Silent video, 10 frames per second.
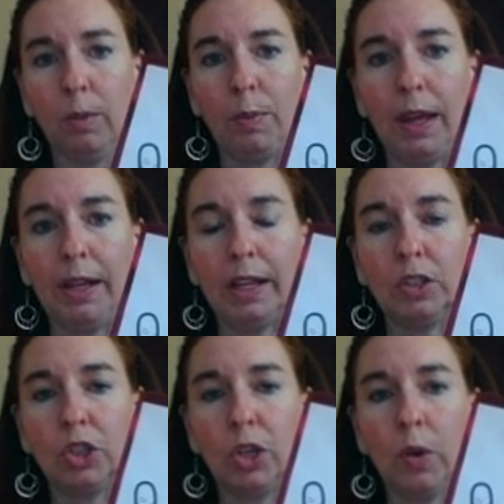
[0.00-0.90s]
but
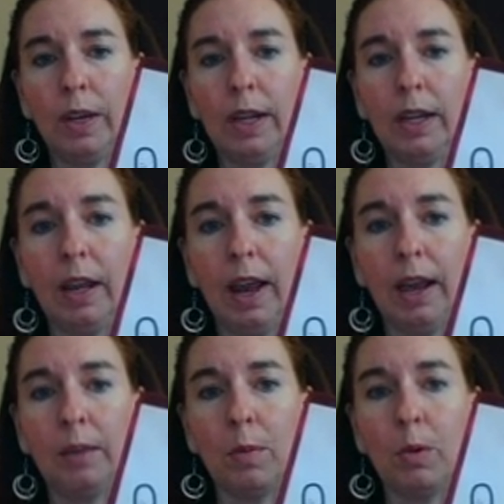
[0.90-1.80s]
it's showing
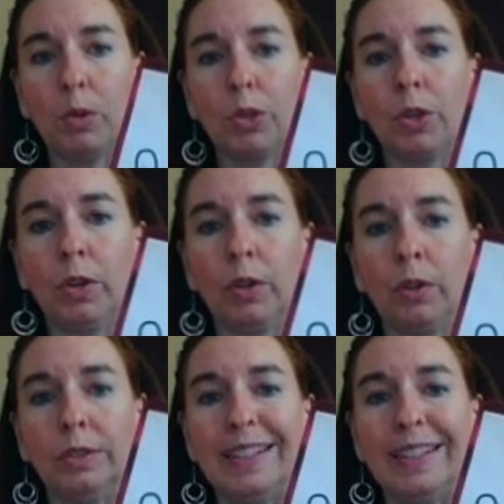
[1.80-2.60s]
an emotional